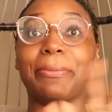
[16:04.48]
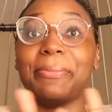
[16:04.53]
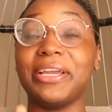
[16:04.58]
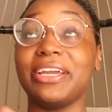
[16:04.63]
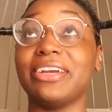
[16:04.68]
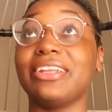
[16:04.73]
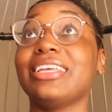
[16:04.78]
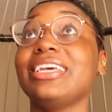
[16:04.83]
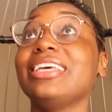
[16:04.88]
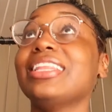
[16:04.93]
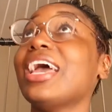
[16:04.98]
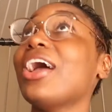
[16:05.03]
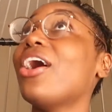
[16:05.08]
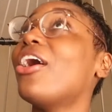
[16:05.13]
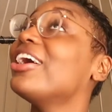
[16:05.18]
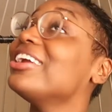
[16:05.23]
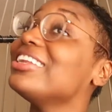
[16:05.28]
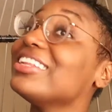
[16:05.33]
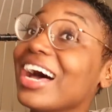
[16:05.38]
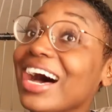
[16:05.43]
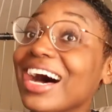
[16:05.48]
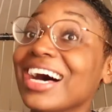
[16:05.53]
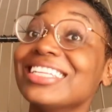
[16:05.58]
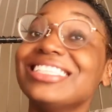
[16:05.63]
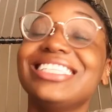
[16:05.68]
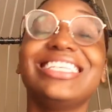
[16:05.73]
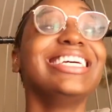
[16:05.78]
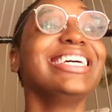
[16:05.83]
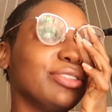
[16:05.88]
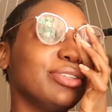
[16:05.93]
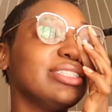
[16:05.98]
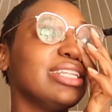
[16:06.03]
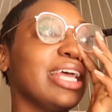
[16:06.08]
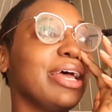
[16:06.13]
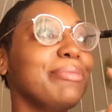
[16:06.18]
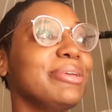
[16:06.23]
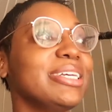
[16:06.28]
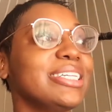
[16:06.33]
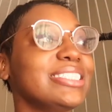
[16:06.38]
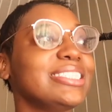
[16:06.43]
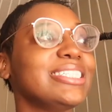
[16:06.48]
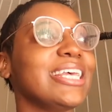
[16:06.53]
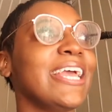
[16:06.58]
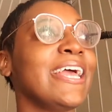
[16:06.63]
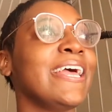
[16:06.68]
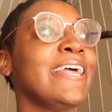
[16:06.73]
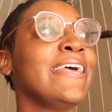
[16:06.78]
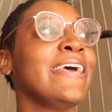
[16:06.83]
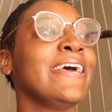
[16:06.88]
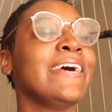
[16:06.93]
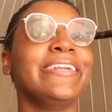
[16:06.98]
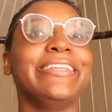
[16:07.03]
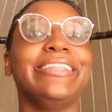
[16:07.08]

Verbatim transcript: apparently they are not. With that being said,